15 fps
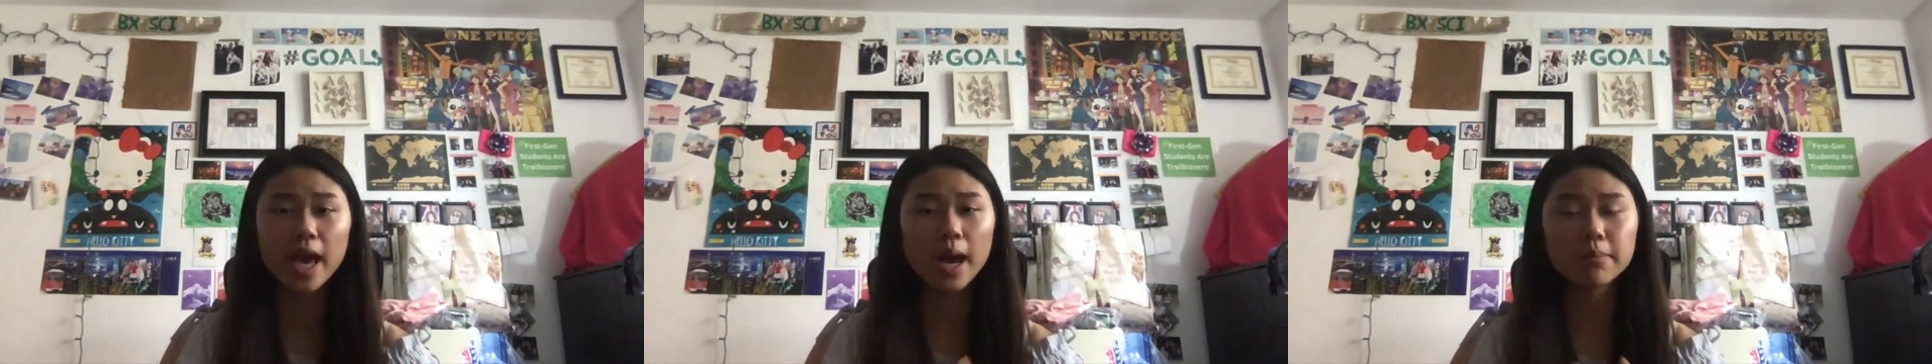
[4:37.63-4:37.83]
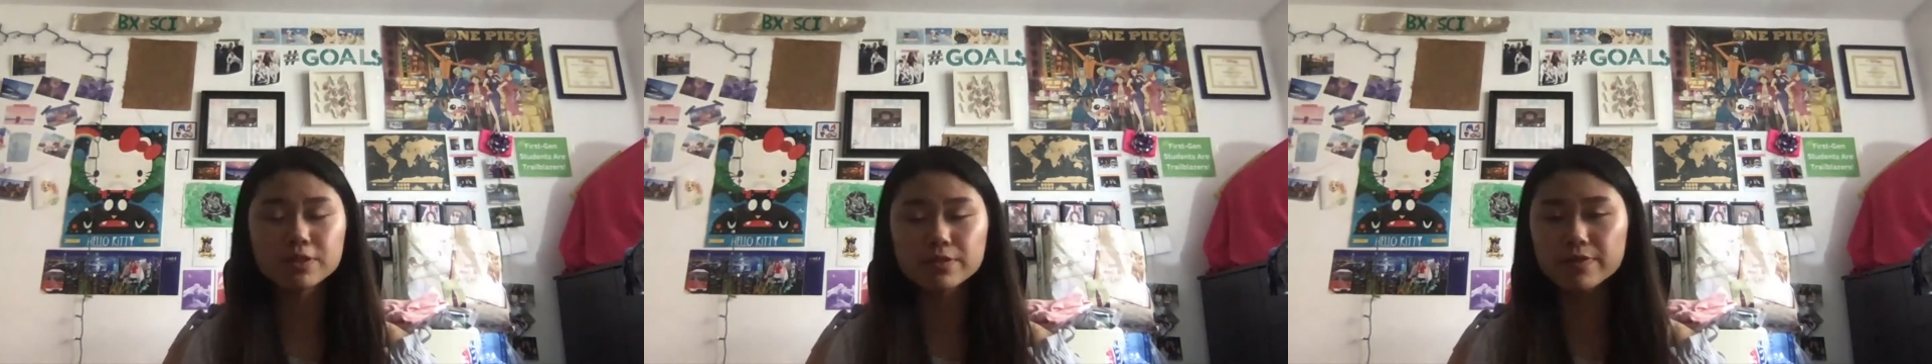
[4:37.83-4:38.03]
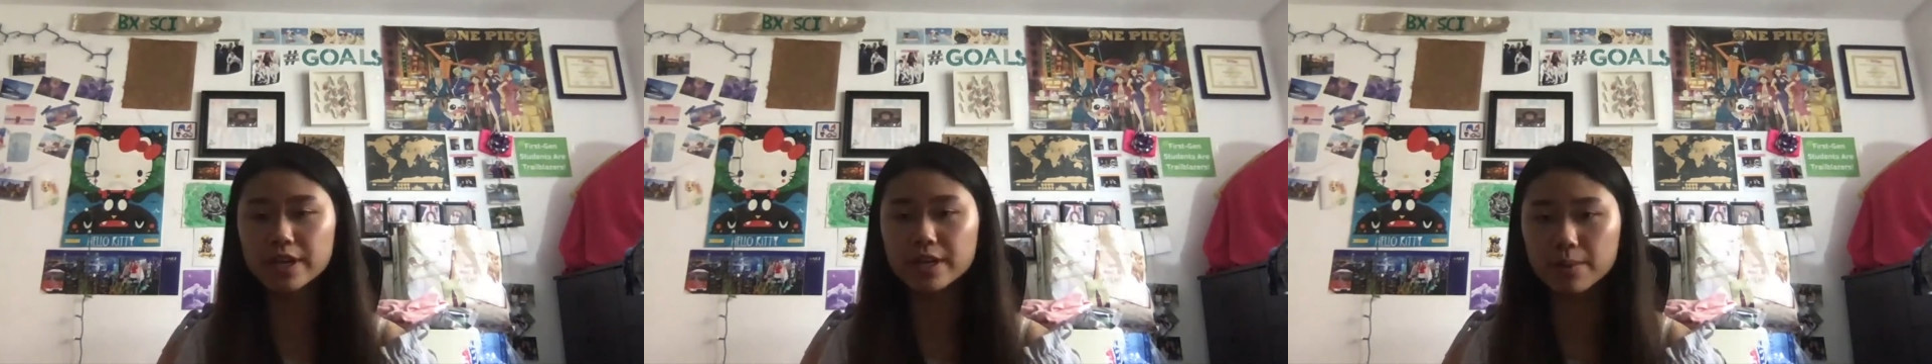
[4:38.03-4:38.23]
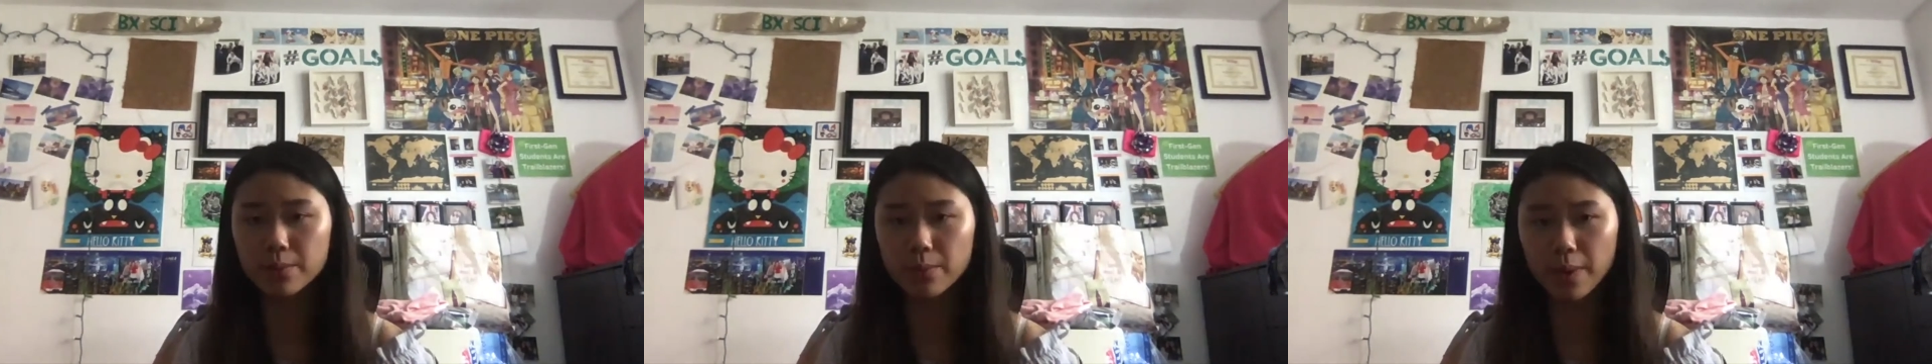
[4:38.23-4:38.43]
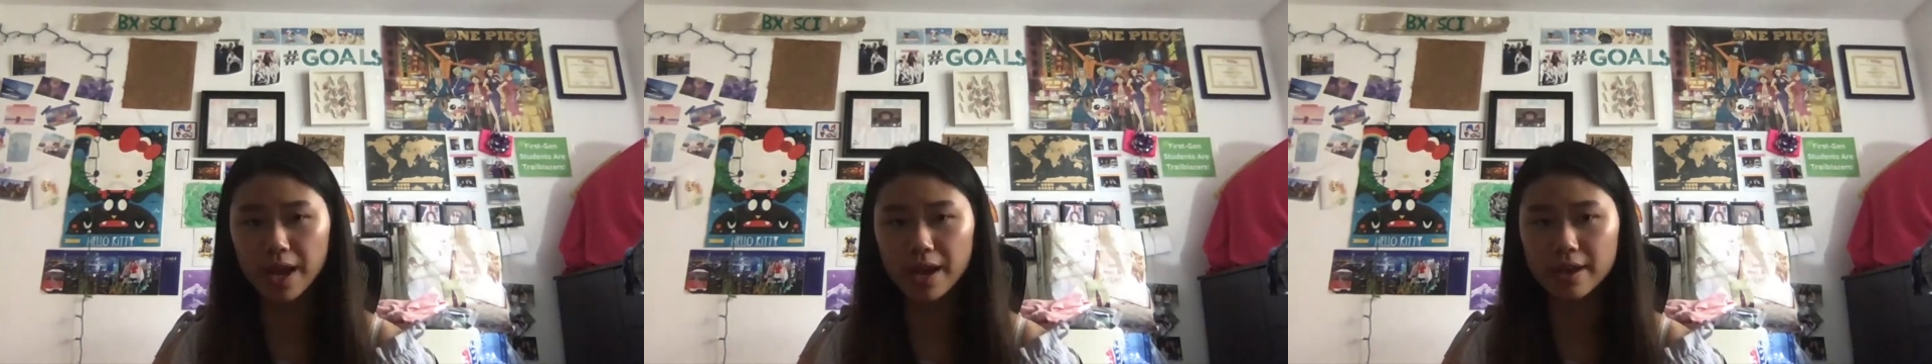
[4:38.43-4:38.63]

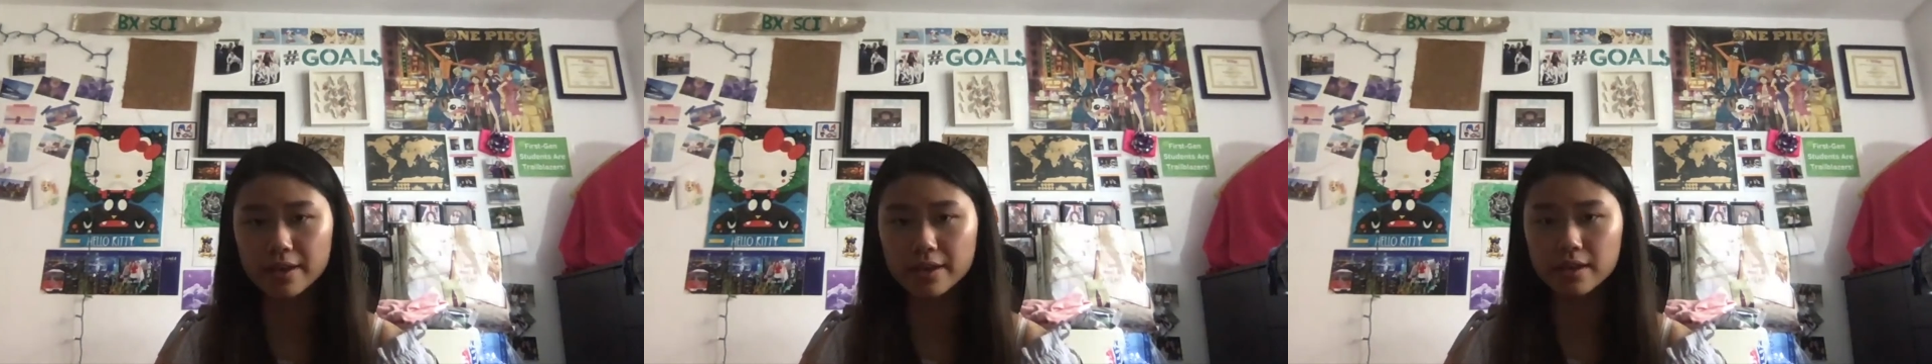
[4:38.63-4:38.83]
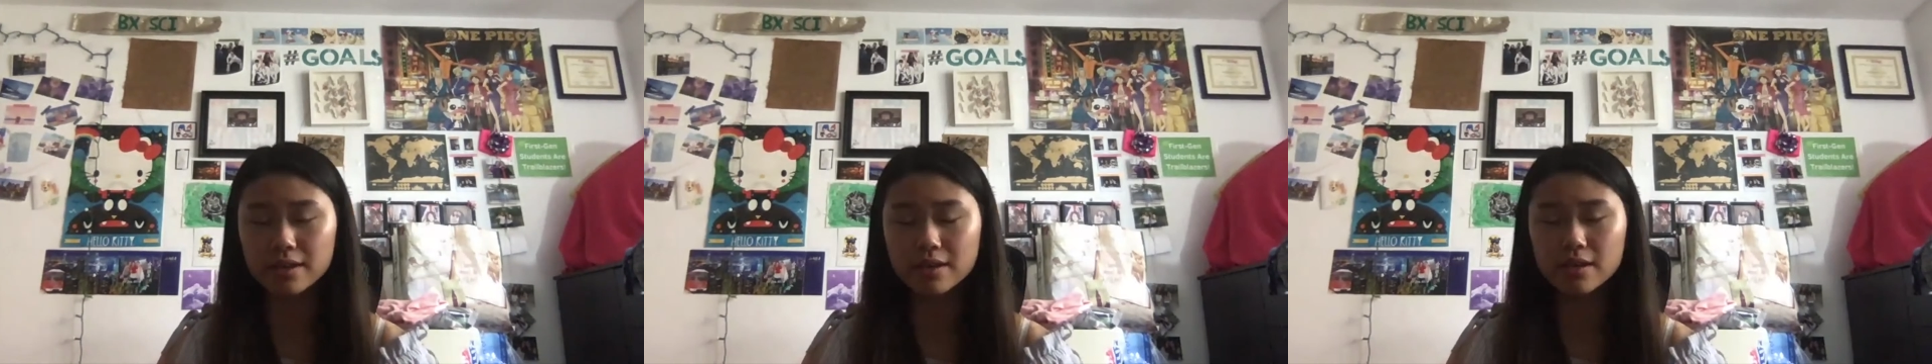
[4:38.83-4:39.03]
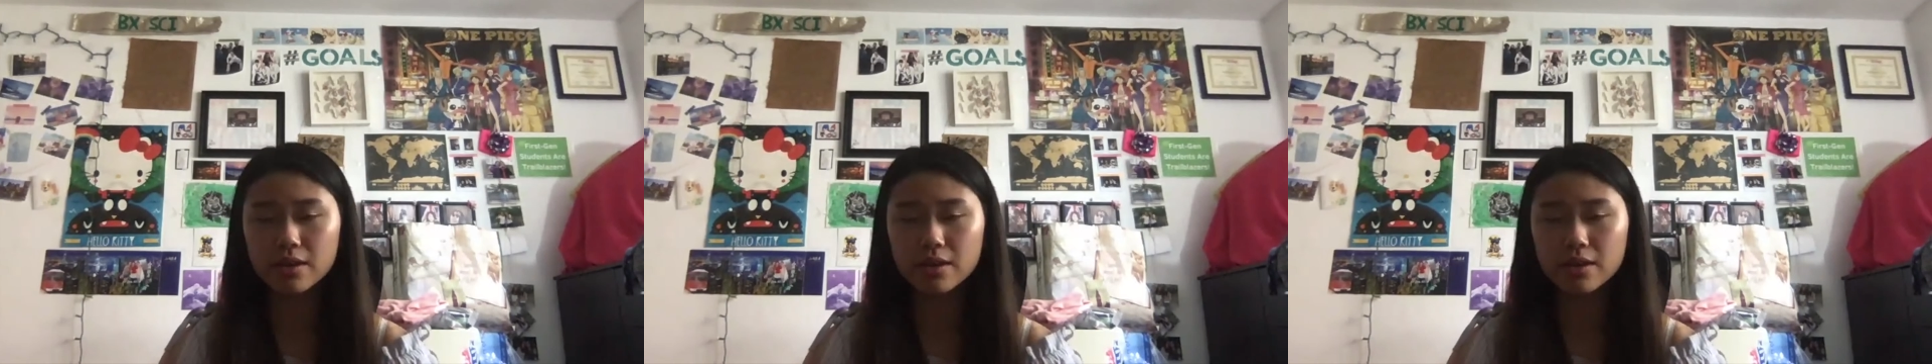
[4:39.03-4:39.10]
captivating way